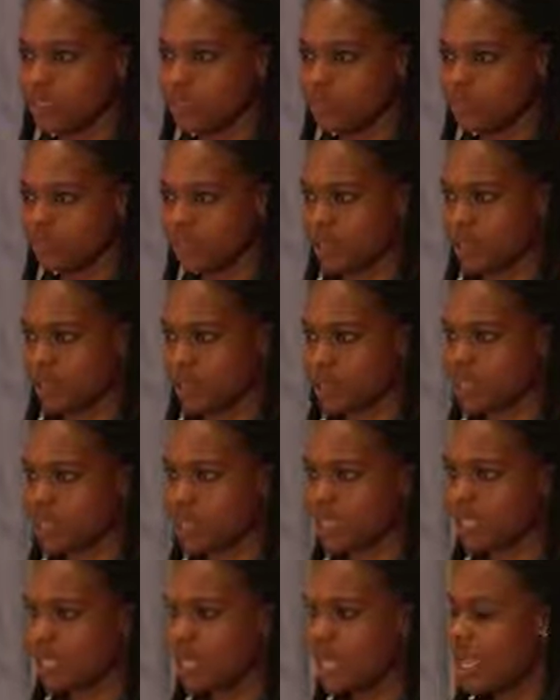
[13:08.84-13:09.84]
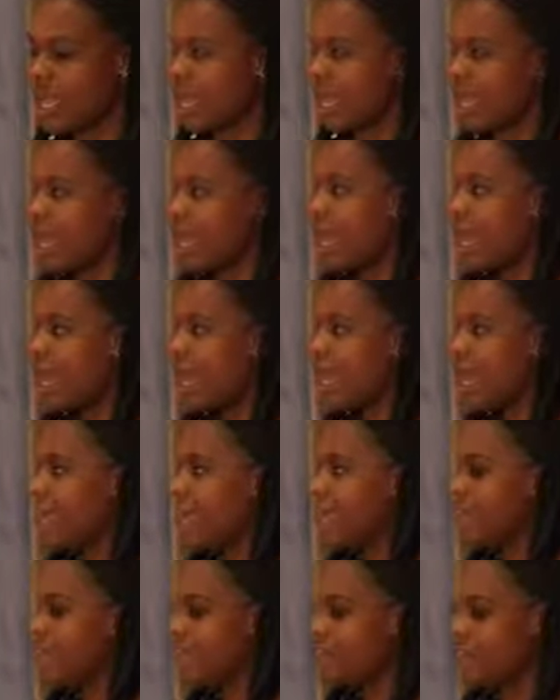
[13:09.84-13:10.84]
to begin with.
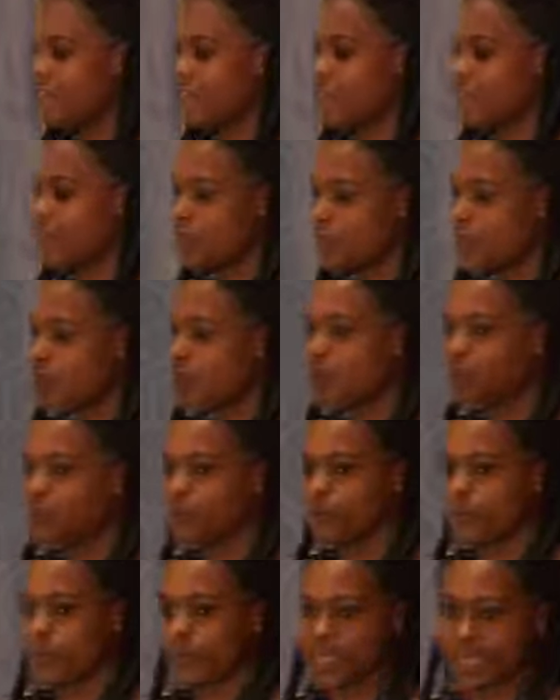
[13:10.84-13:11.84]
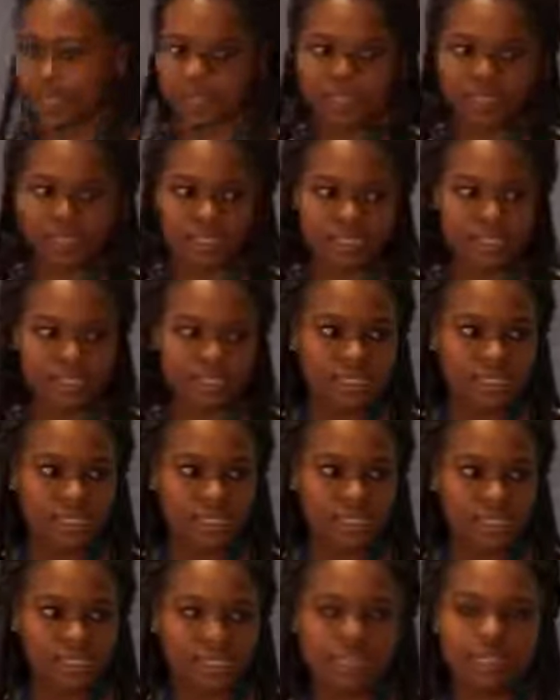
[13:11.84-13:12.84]
And if they are aware that
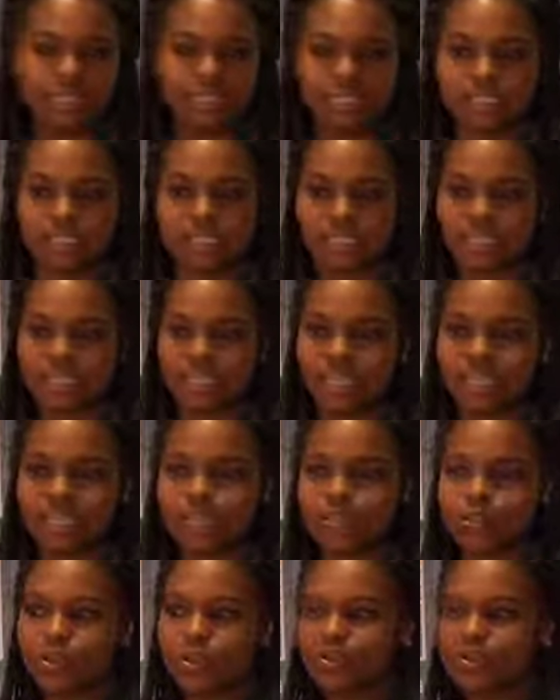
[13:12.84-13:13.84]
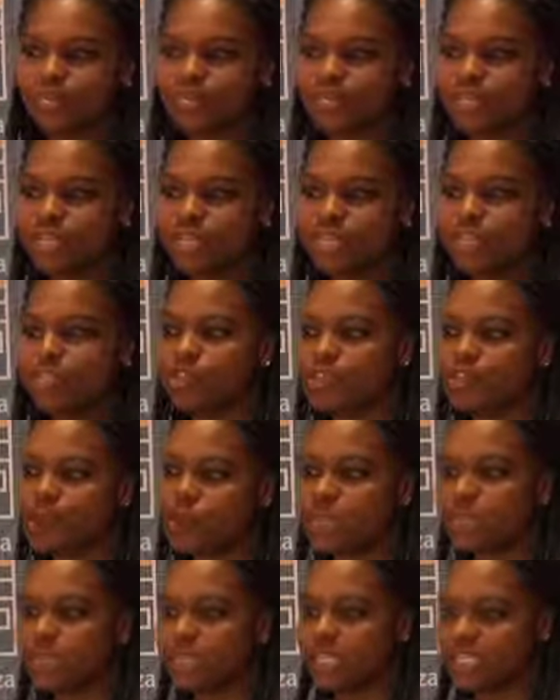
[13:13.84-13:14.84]
they exist, they don't really know
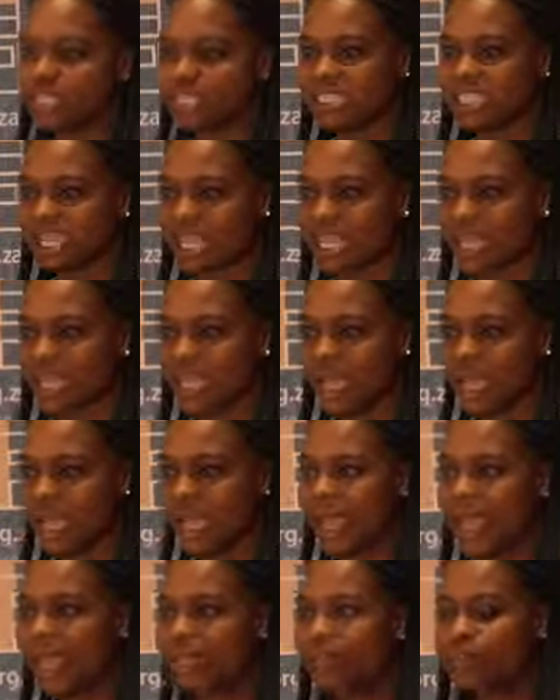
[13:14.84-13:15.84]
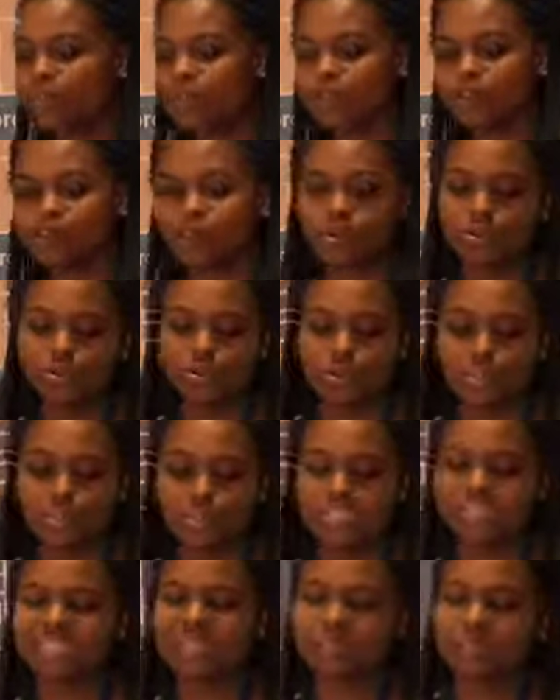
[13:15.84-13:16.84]
what they say. And if you don't know that
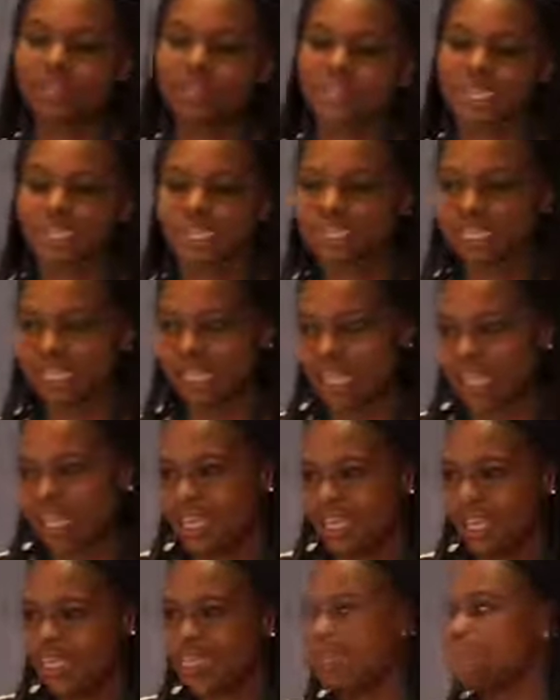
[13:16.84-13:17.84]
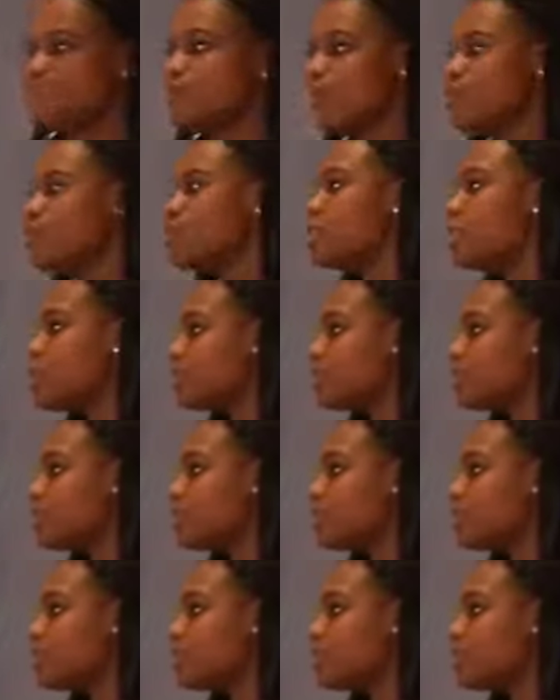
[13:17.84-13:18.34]
something's there, then it's very